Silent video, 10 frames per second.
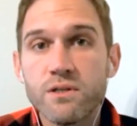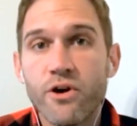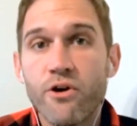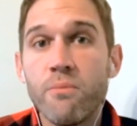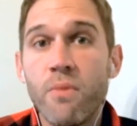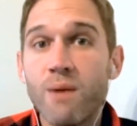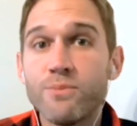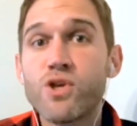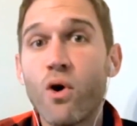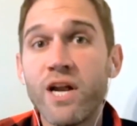Her mom
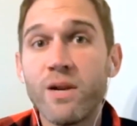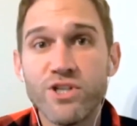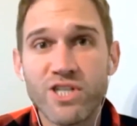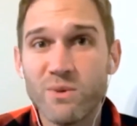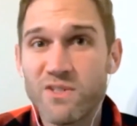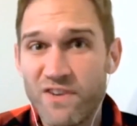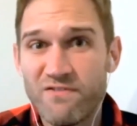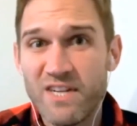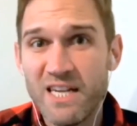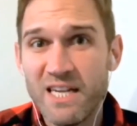joined when she was
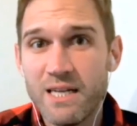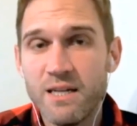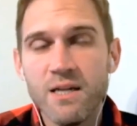15.